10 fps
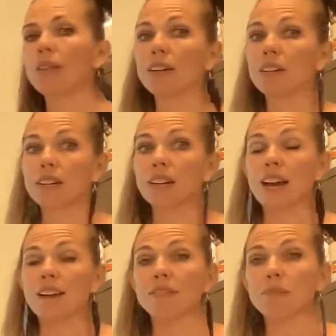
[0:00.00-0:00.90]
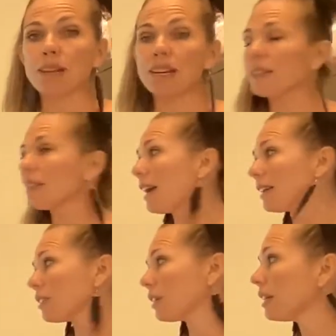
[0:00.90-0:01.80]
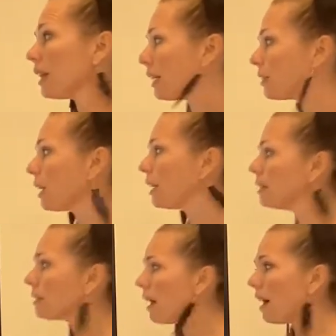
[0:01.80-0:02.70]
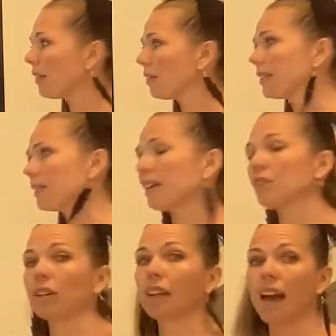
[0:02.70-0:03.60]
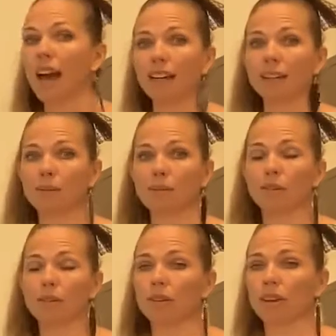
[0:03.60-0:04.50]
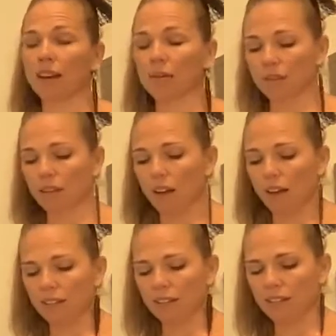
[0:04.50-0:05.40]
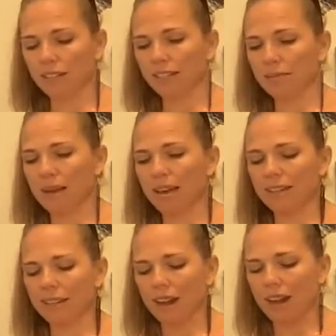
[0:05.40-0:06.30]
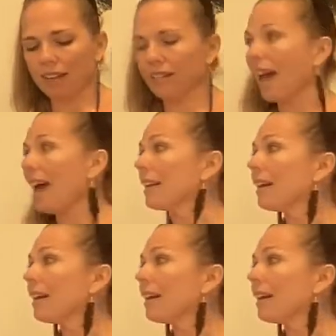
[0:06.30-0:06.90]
then you're going to have to place the extra electrons on the central atom to create what's called an expanded octet.